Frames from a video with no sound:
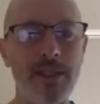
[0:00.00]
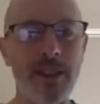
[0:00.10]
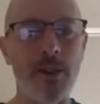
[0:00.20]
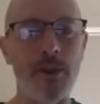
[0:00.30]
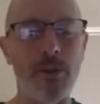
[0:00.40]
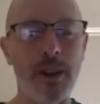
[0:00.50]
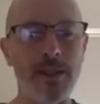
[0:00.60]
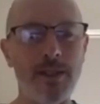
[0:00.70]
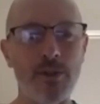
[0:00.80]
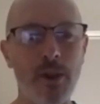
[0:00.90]
know, uh,
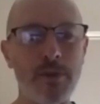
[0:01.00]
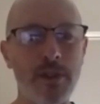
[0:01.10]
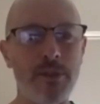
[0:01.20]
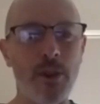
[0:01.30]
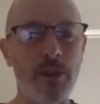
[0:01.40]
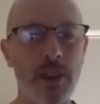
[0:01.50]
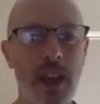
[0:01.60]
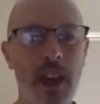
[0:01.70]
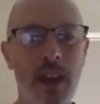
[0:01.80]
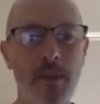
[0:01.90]
disrupts the flow of the
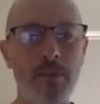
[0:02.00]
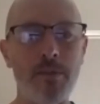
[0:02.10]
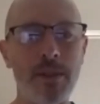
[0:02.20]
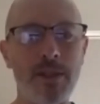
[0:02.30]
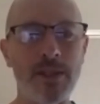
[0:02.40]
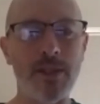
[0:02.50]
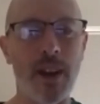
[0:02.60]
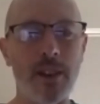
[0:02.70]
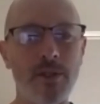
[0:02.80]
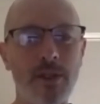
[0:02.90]
game. It's just
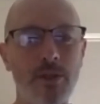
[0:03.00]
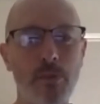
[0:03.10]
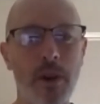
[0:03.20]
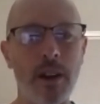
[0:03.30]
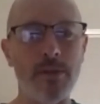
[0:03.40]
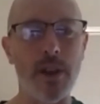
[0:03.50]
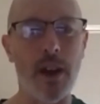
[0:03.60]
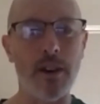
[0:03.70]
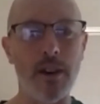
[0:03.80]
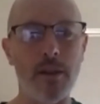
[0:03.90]
not traditionally part of
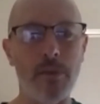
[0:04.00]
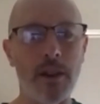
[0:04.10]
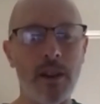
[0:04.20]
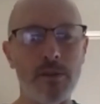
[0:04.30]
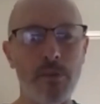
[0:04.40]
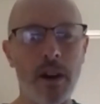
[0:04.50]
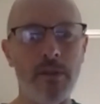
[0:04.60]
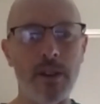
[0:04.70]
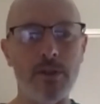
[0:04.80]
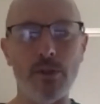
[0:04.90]
soccer, but it is part of
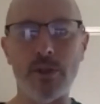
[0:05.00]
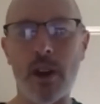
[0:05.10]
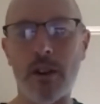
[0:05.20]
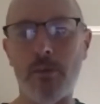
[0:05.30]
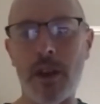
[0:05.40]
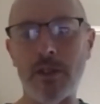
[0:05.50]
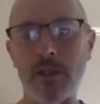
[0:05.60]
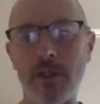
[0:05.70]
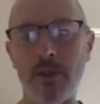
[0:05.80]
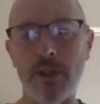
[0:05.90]
high school soccer in
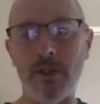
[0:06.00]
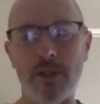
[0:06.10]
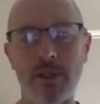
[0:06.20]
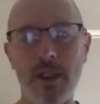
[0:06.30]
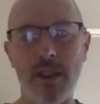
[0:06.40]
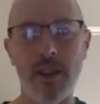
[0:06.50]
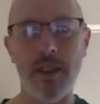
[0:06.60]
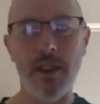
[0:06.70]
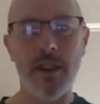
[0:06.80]
Massachusetts. Mm-hmm.